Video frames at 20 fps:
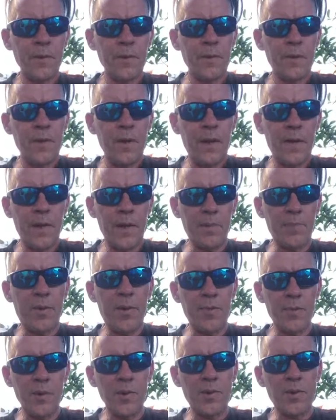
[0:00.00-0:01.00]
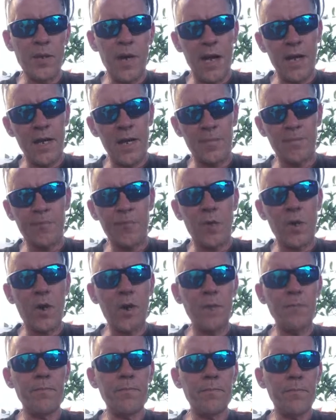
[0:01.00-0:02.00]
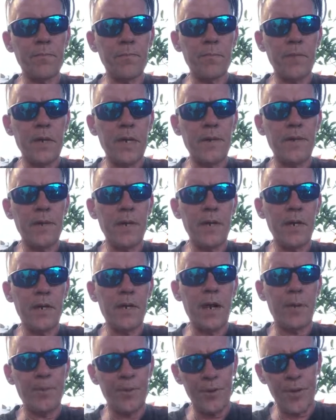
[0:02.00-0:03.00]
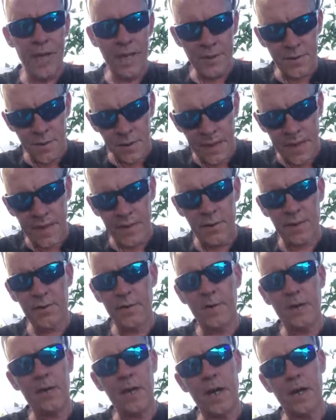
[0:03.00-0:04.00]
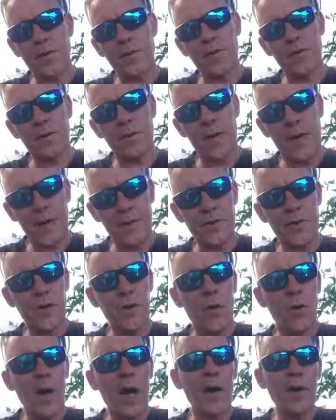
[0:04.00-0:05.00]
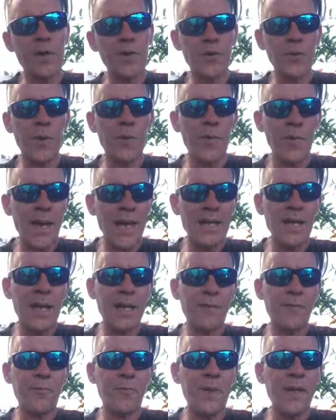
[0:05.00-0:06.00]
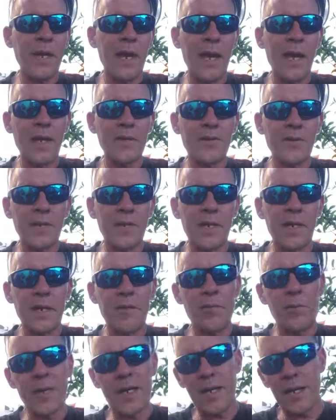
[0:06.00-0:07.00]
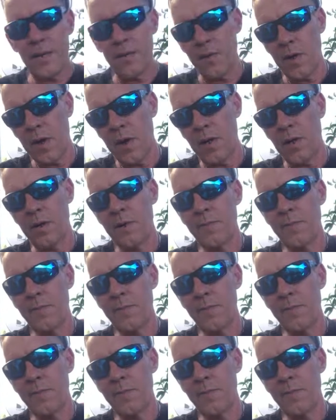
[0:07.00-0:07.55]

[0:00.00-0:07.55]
And then people will sign up for it. And then a couple days later, the classes will actually go out, because we wait like 3 days to get everybody in there